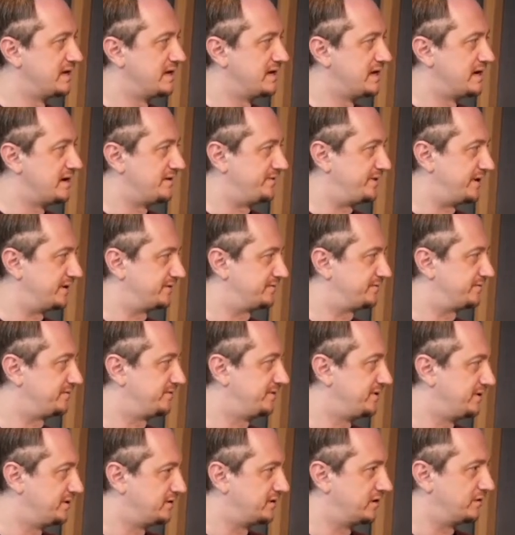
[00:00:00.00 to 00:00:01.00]
that
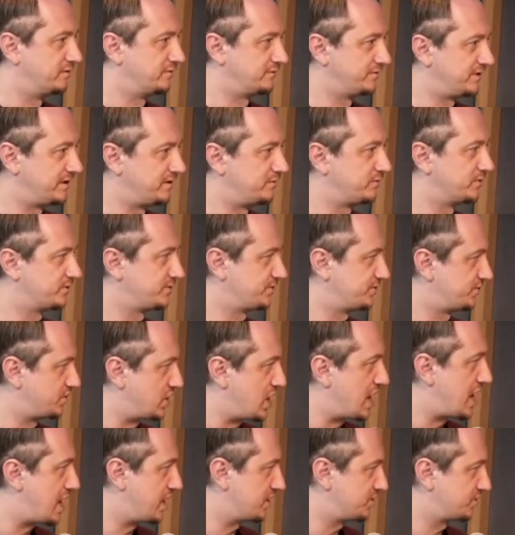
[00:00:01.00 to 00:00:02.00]
you know there was
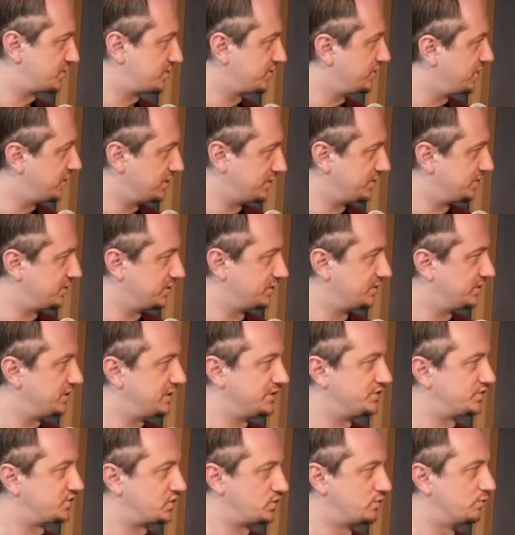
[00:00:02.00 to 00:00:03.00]
jazz in, in, in
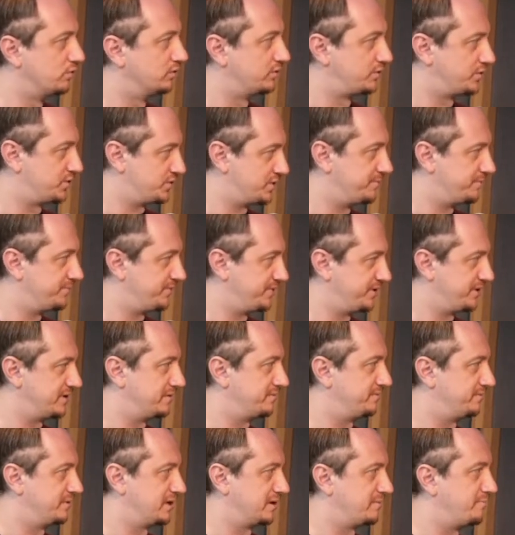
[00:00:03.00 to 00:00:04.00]
school or something
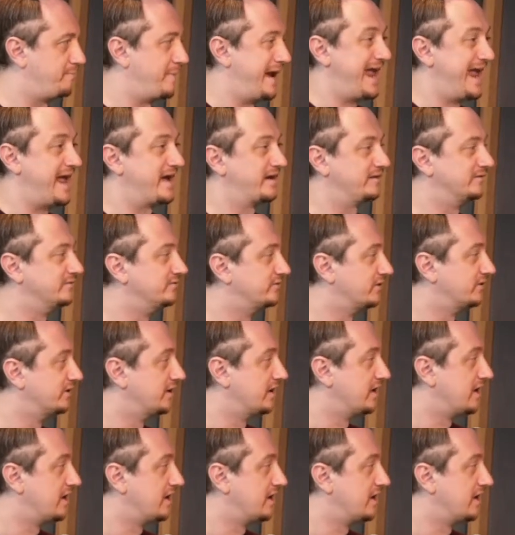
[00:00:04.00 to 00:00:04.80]
like band.